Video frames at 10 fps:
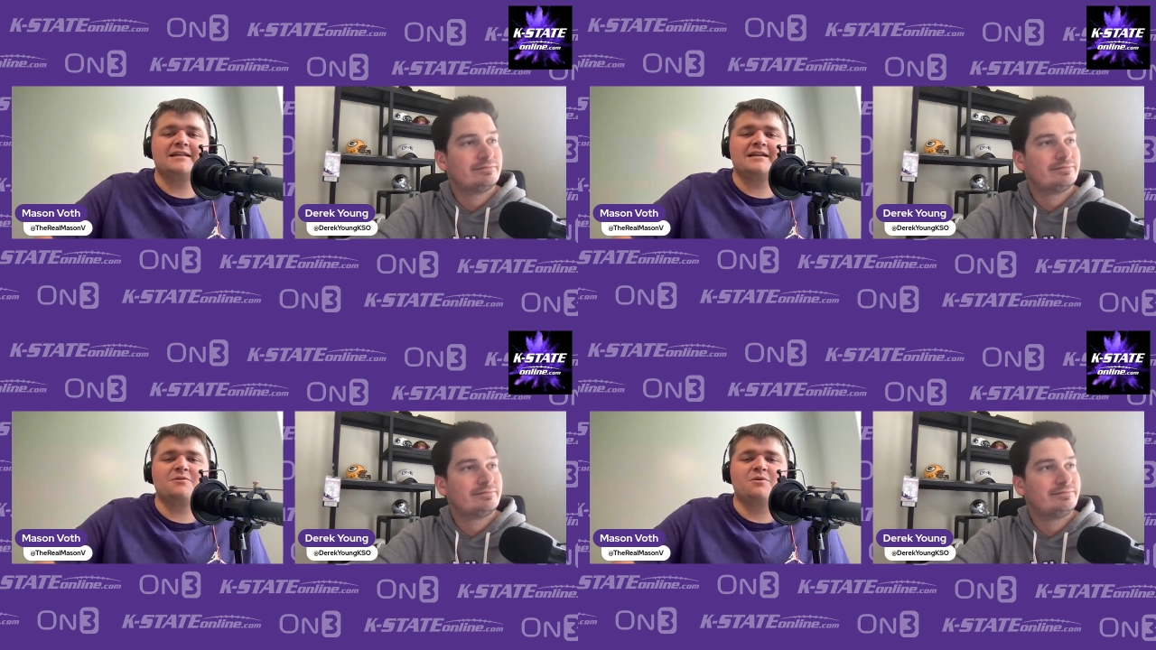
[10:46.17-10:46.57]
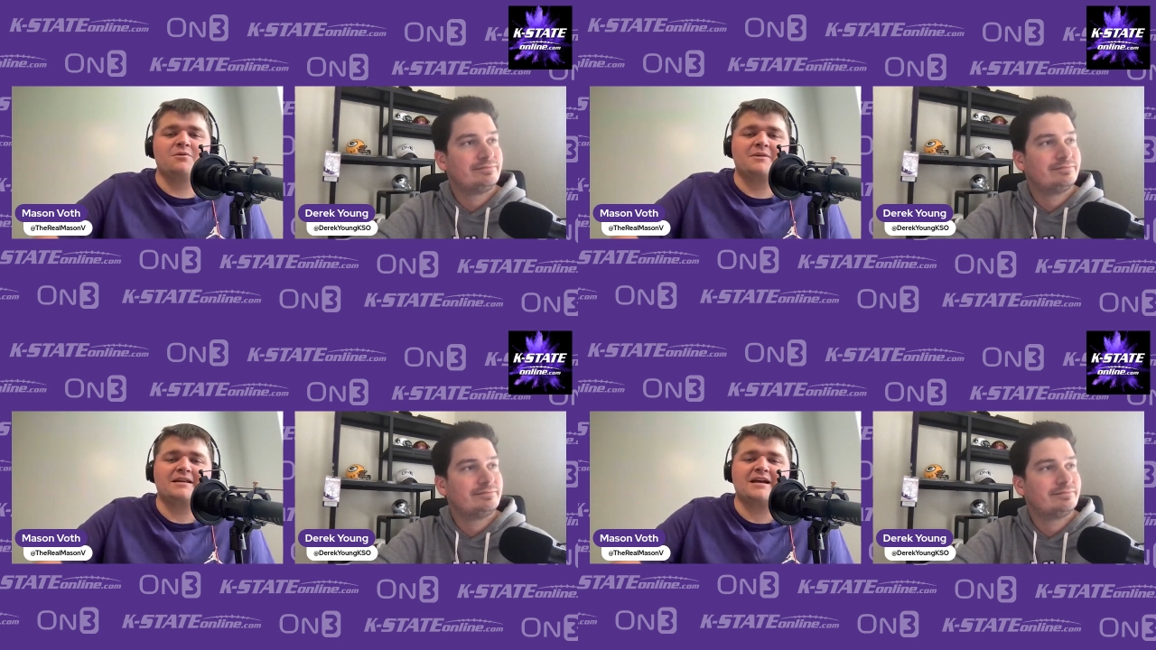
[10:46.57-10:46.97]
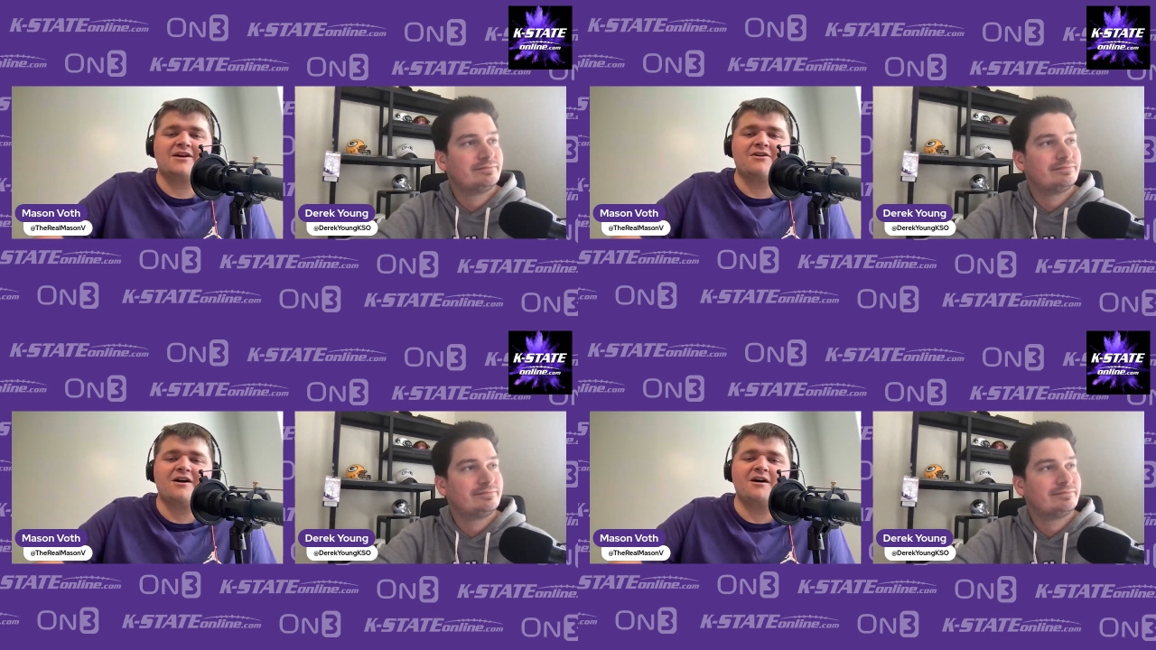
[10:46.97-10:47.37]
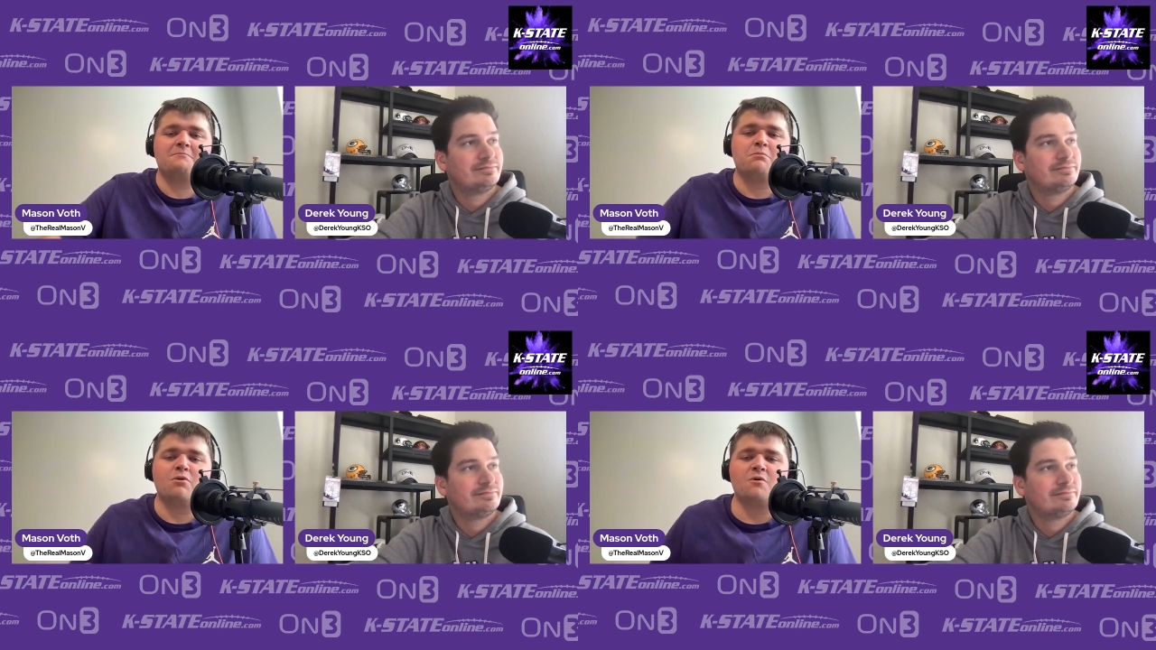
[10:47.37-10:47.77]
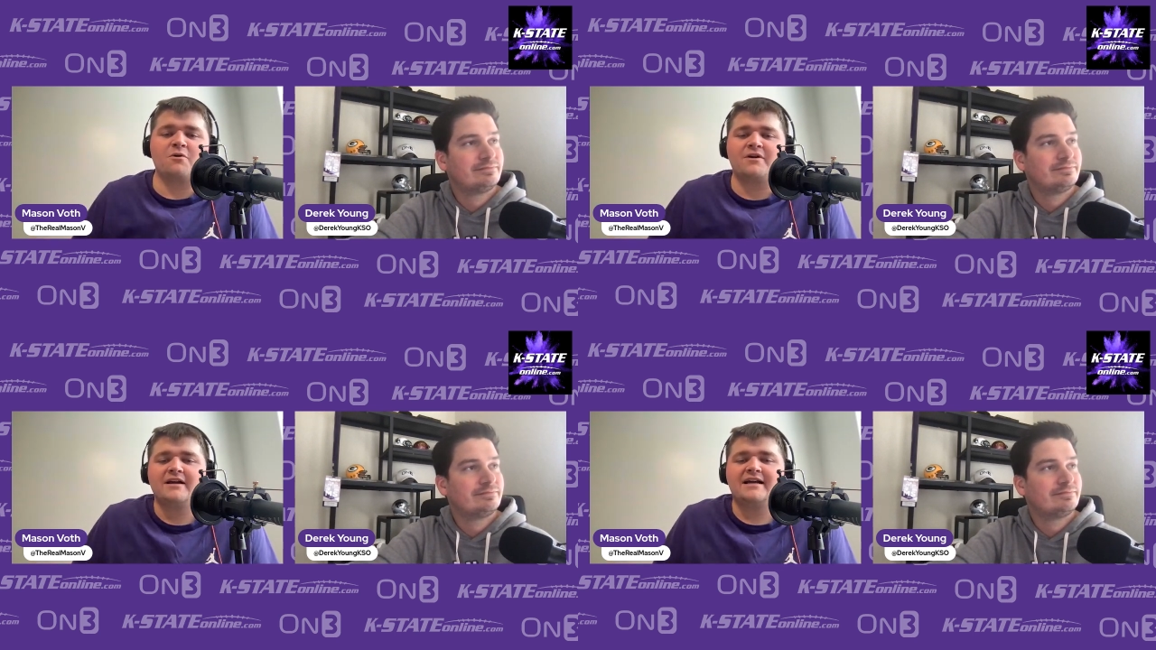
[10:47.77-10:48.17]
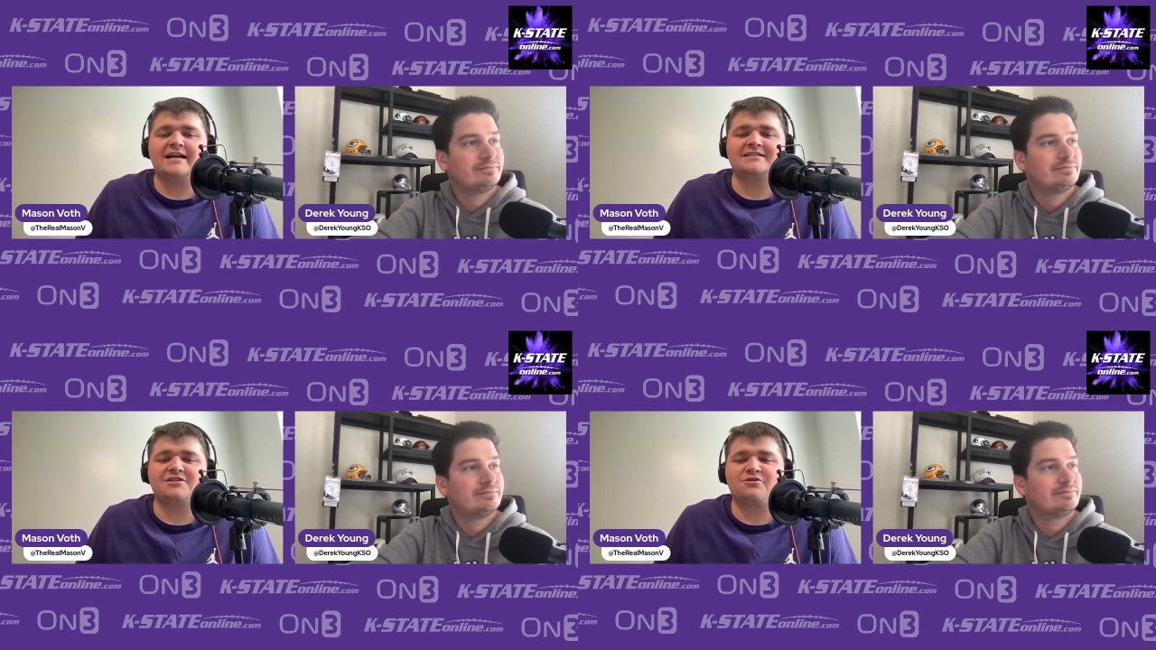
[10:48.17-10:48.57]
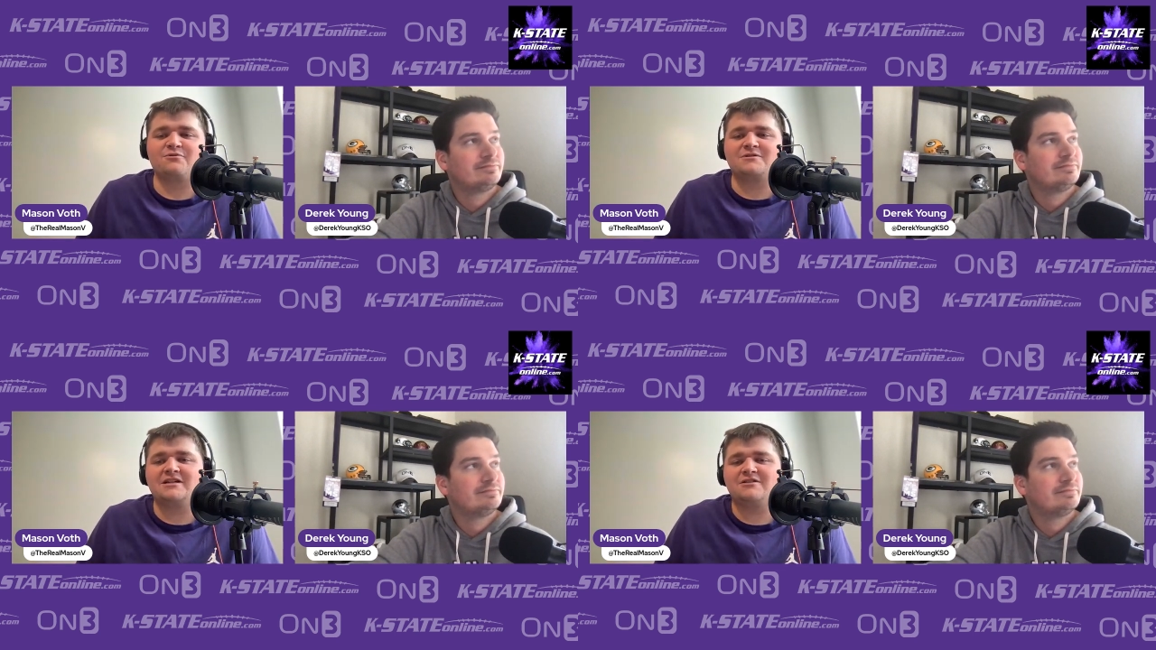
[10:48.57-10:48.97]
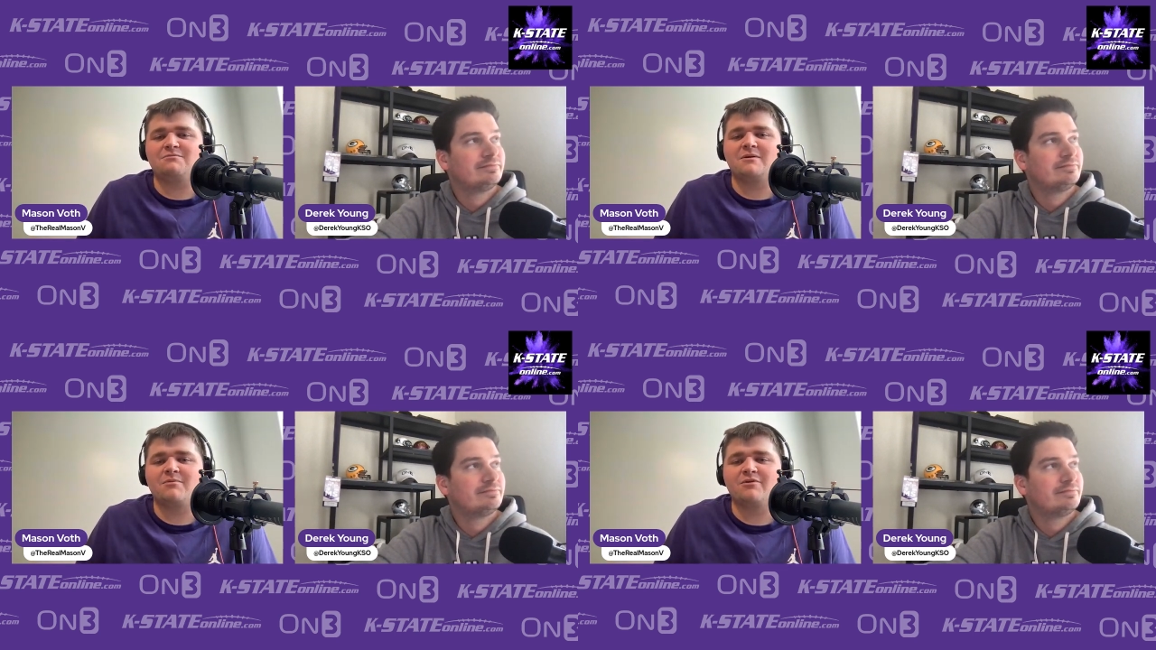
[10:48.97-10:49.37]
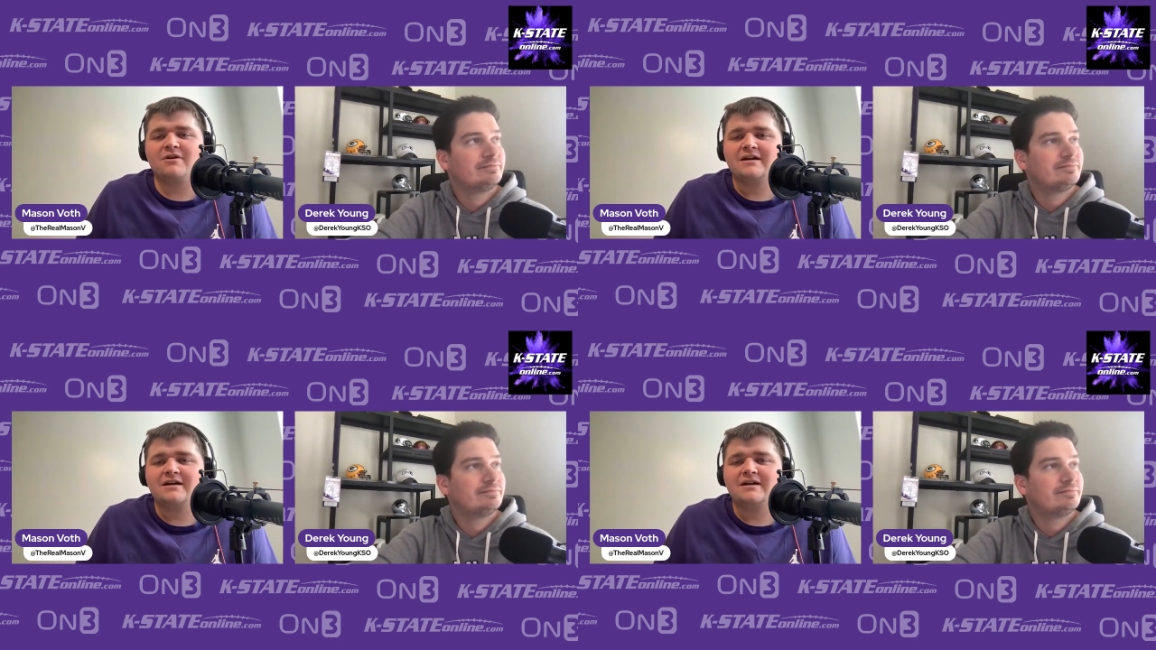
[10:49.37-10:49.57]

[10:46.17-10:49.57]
Speaker 1: They get Will McNair on board as the 13th member